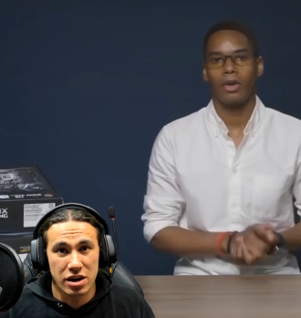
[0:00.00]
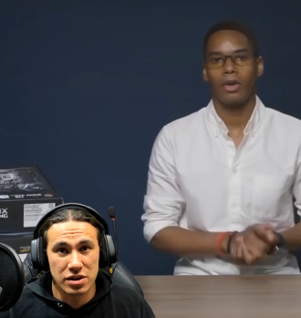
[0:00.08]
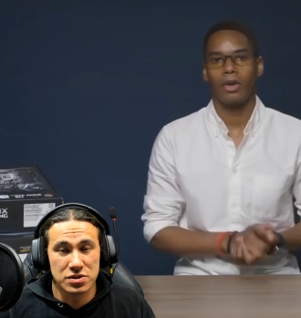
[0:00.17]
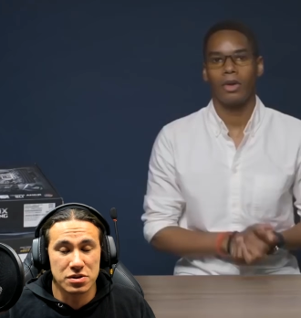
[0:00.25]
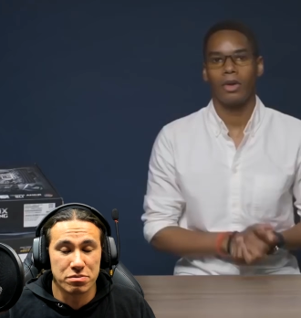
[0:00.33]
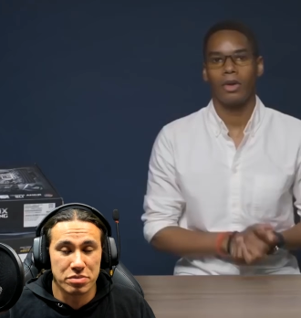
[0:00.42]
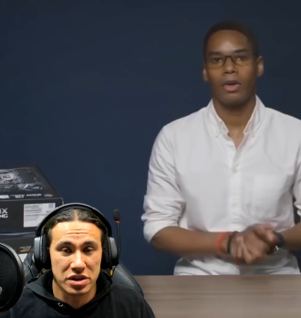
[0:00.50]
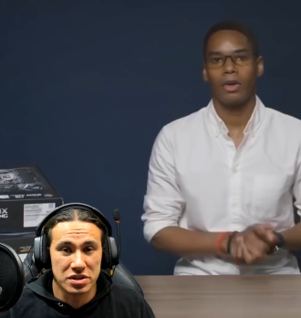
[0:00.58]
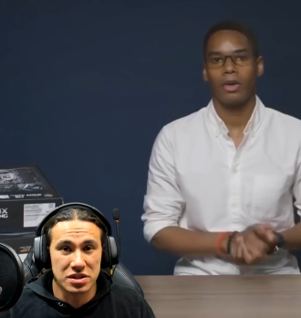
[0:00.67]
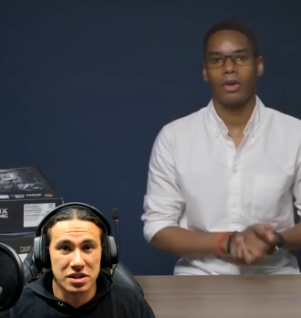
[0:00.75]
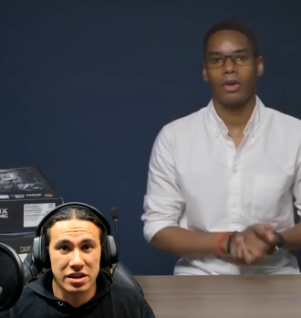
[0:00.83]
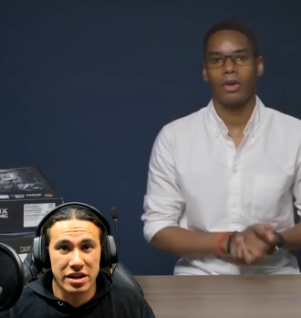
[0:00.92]
Speaker 1: custom P
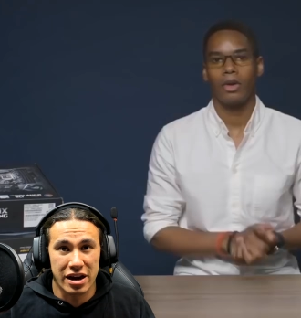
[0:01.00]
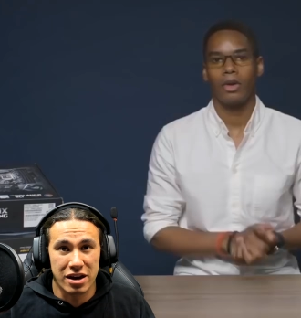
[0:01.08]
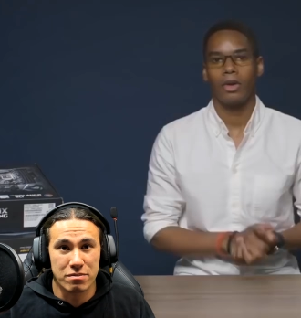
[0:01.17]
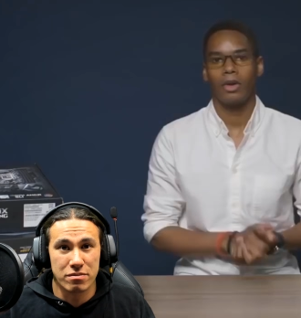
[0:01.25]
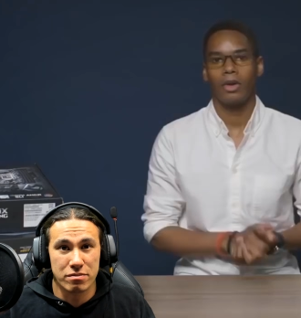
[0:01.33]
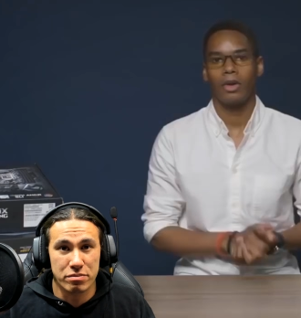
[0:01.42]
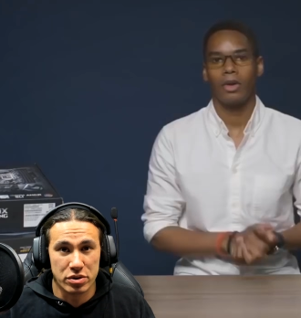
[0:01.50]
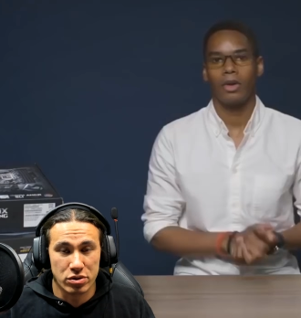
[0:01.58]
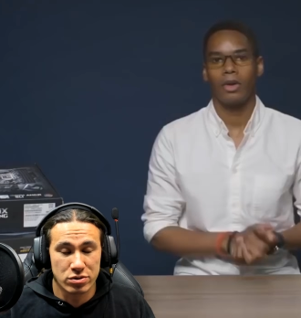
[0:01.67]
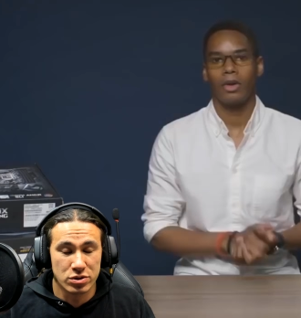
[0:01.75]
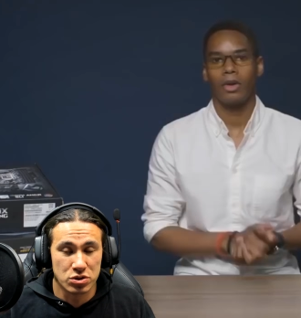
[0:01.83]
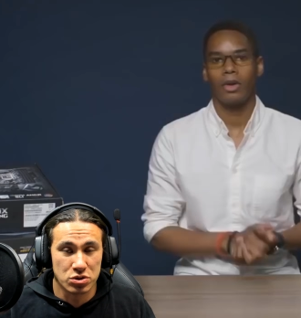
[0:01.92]
C game
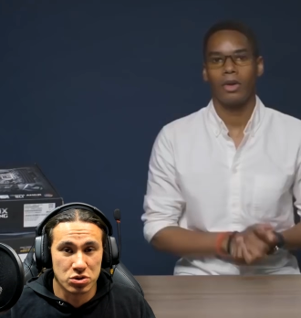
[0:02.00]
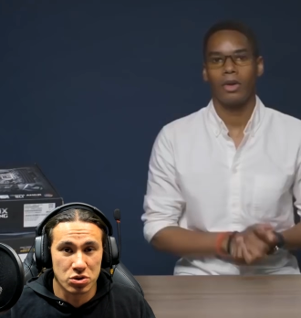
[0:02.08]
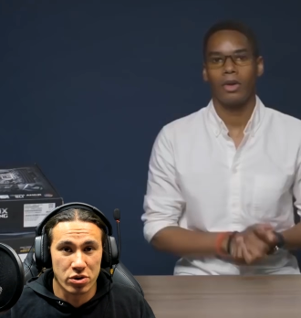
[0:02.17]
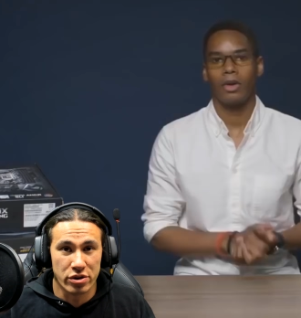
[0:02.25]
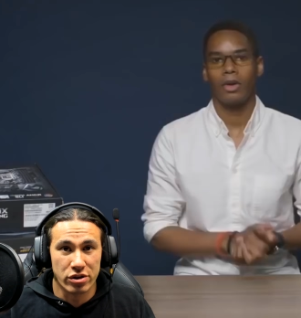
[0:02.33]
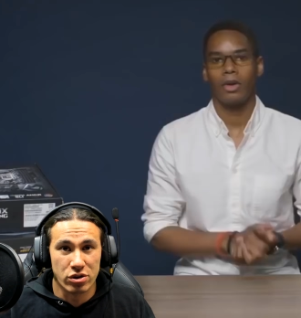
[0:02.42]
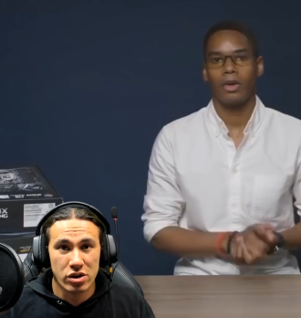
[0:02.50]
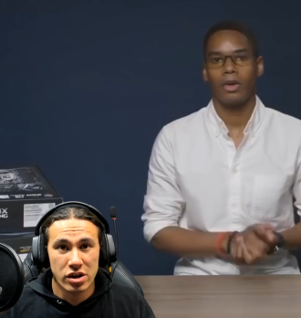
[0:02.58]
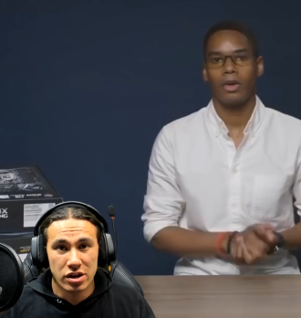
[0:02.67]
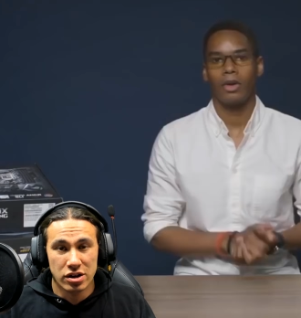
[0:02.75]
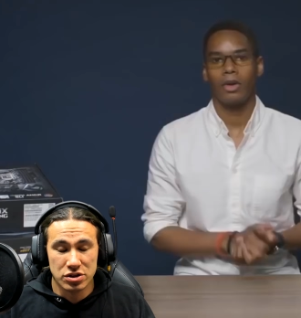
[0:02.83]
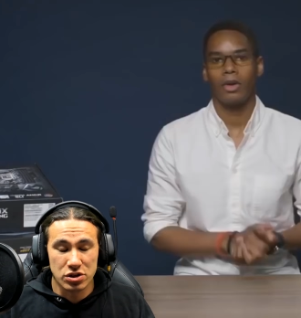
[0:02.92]
build tutorial.
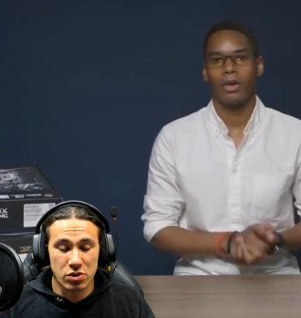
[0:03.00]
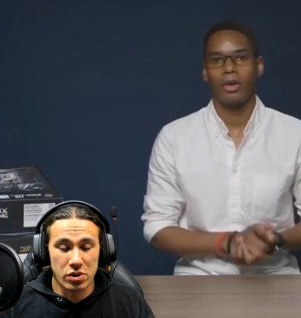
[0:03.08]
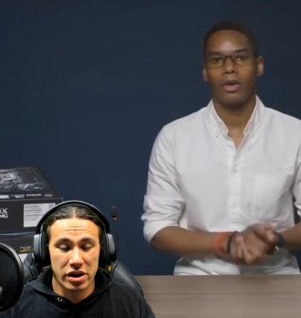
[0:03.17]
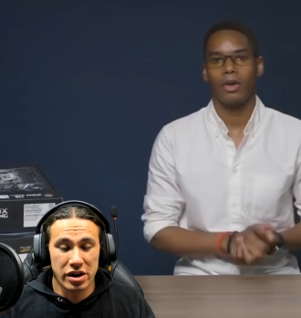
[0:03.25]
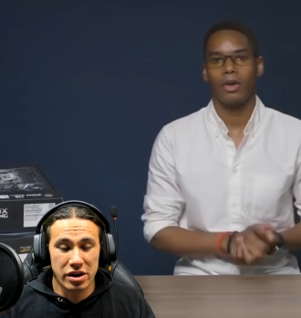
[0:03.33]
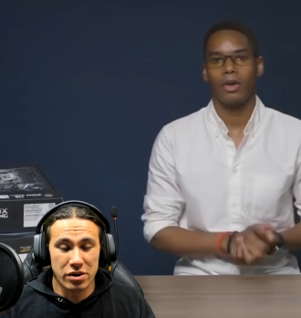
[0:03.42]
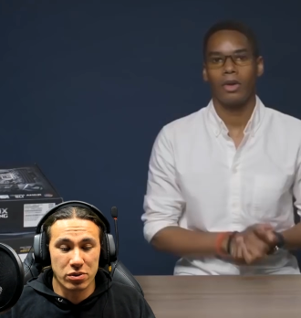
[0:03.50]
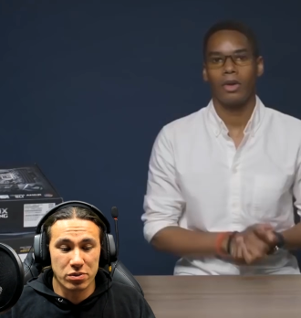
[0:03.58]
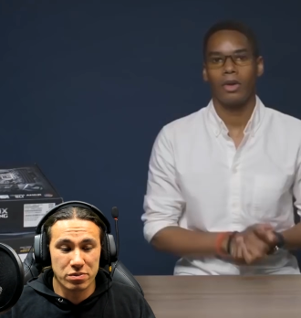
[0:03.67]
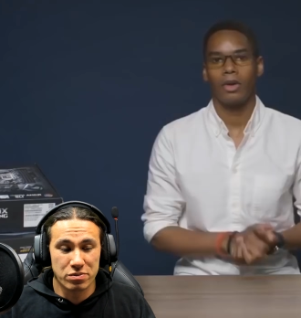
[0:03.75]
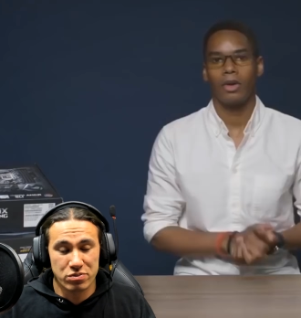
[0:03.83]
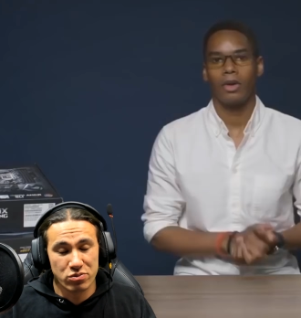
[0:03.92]
So uh,
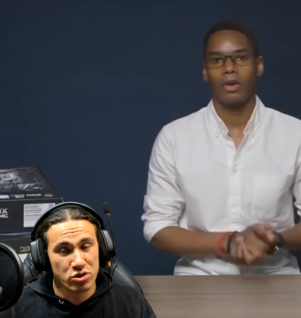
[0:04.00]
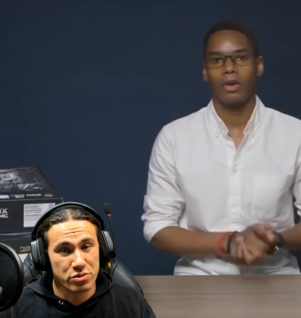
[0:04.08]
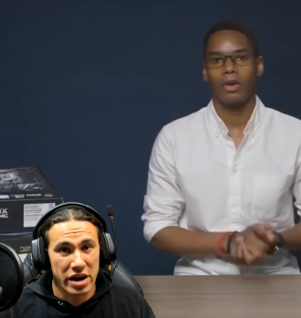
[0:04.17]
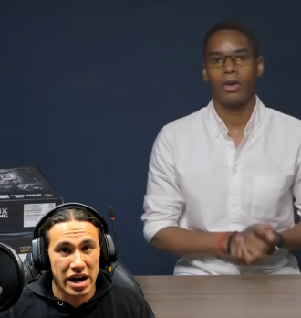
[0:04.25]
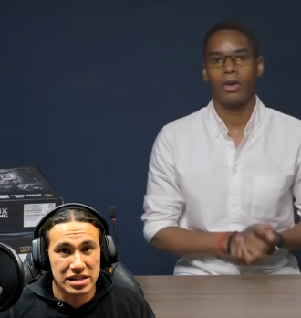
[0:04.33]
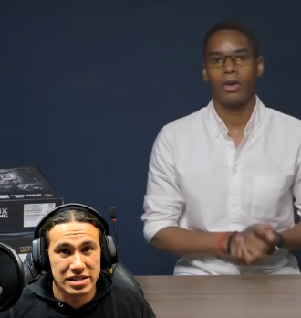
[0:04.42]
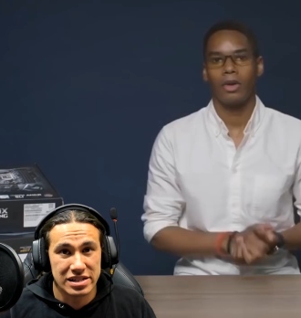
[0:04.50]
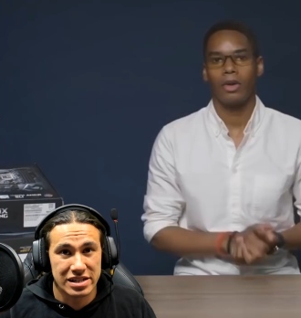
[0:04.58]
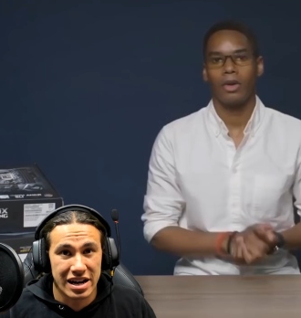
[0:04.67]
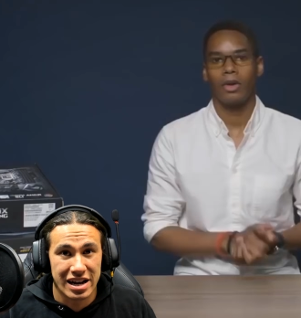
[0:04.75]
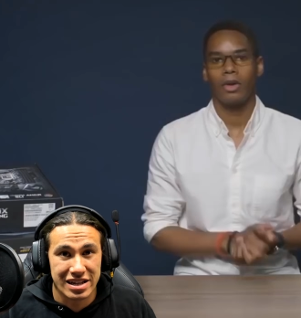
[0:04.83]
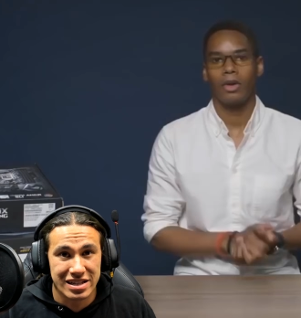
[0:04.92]
rumor has it
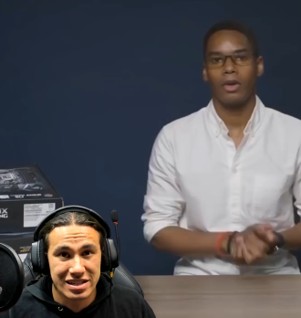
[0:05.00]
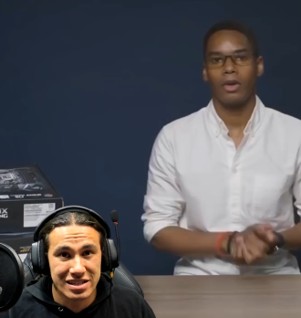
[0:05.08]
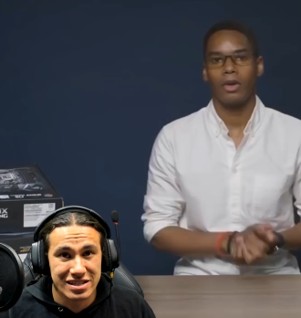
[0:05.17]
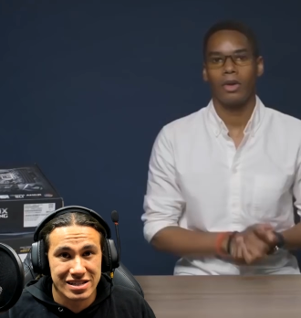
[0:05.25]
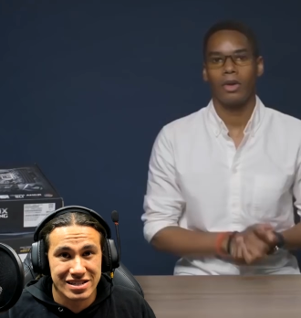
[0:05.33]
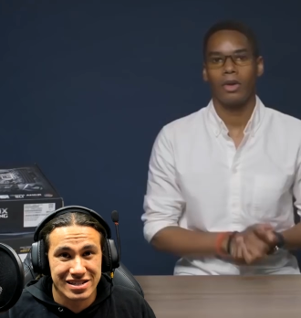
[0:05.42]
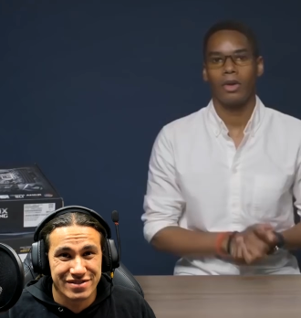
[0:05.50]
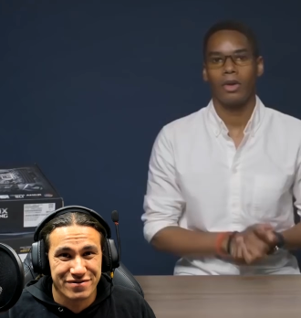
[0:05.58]
that this